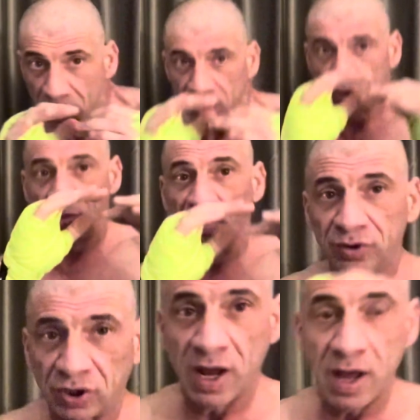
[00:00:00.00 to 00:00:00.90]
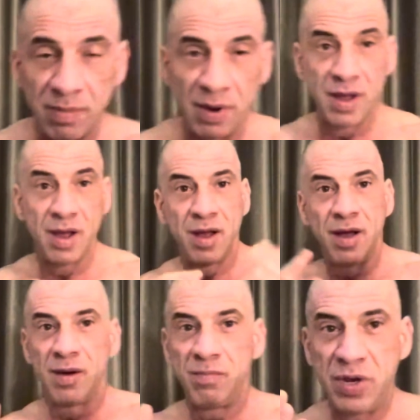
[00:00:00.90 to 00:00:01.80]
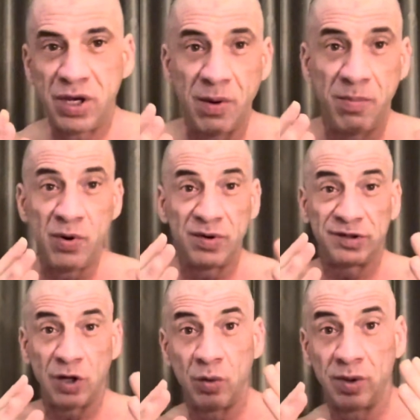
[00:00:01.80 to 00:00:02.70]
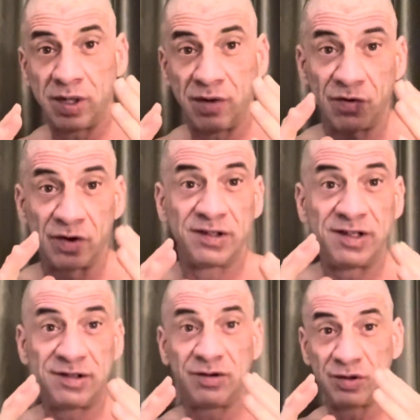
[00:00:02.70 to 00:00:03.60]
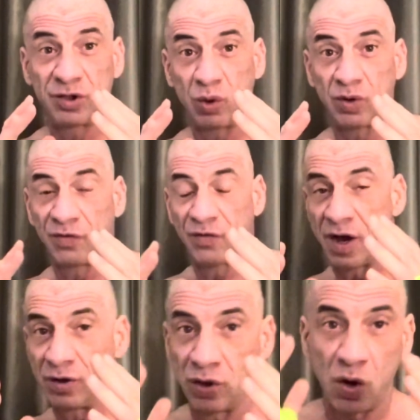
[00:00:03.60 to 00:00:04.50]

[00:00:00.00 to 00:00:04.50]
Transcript: double jab. Peekaboo is totally different. Since you're the shorter fighter, you